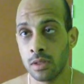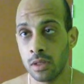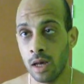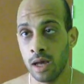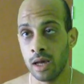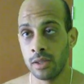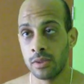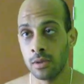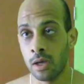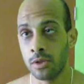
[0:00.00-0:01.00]

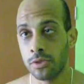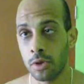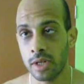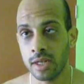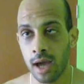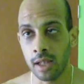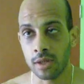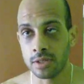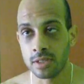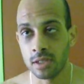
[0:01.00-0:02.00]

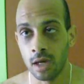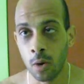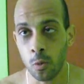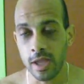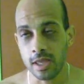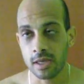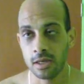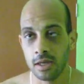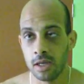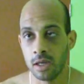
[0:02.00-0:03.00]
$30 a week.
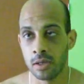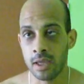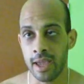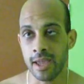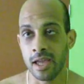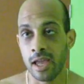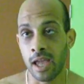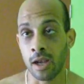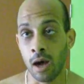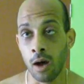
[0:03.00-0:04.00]
Okay,
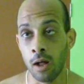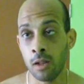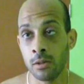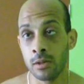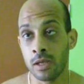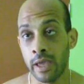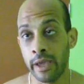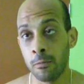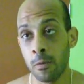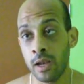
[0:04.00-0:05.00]

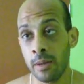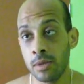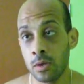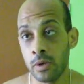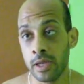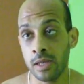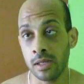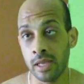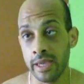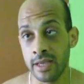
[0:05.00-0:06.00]
and what I'm
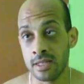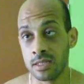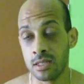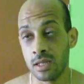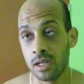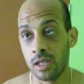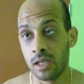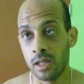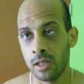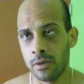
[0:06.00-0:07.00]
doing is,
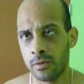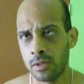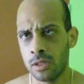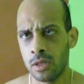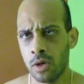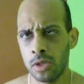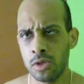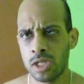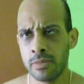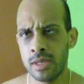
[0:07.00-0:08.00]
you know,
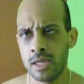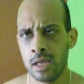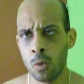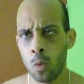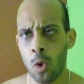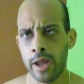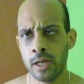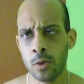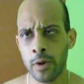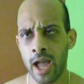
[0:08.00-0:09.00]
you should be eating
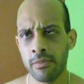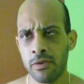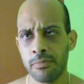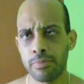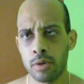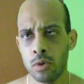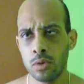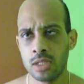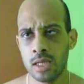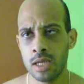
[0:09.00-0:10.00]
1 gram of
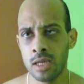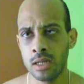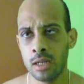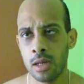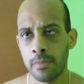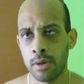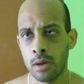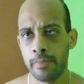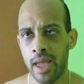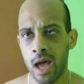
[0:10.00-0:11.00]
protein
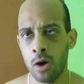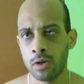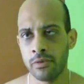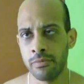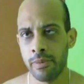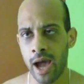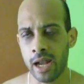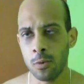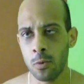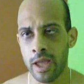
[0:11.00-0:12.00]
per pound of
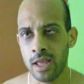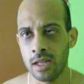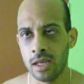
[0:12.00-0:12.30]
body weight.